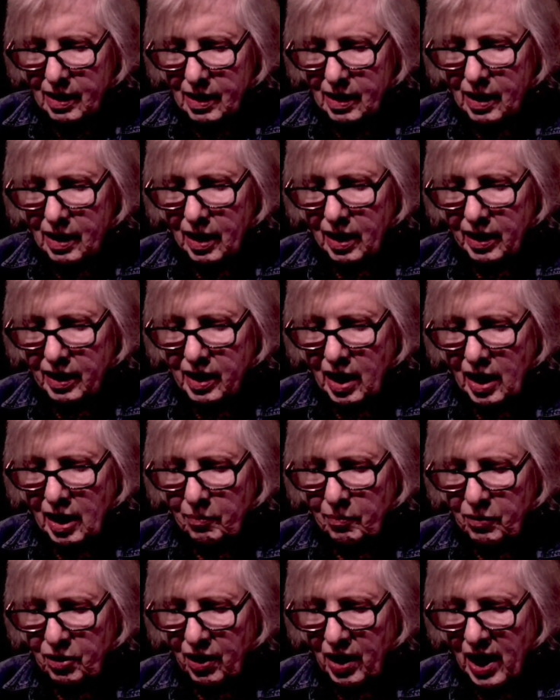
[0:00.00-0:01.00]
I came
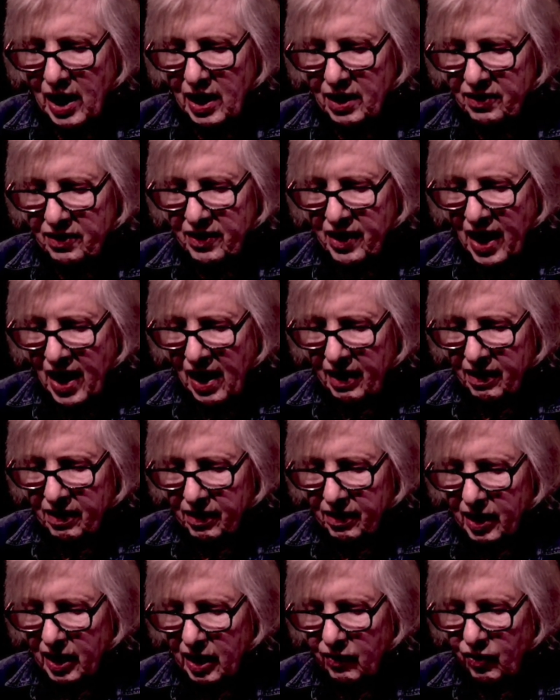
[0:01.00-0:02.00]
to hate that
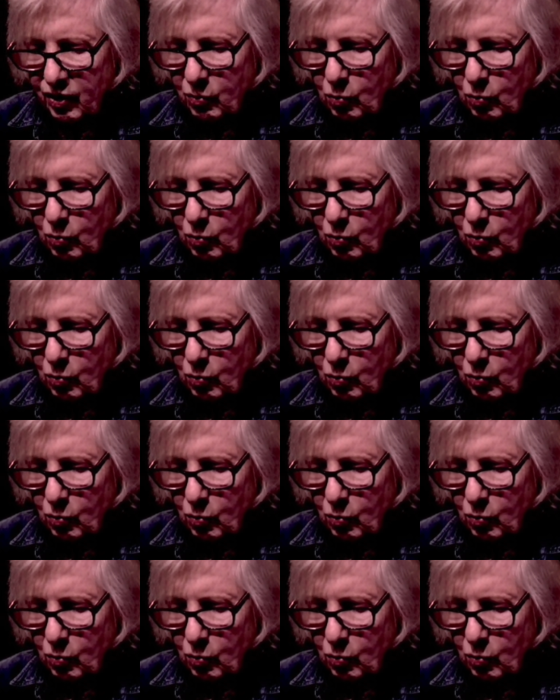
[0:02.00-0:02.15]
even